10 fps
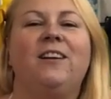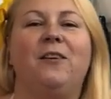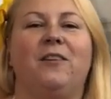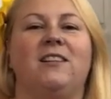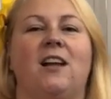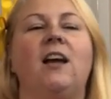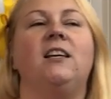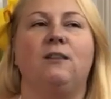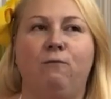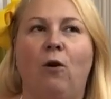You know what he's like?
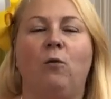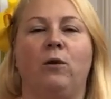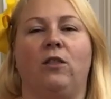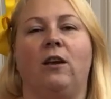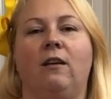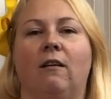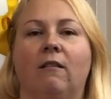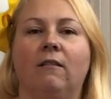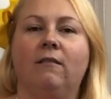He's a forward thinker.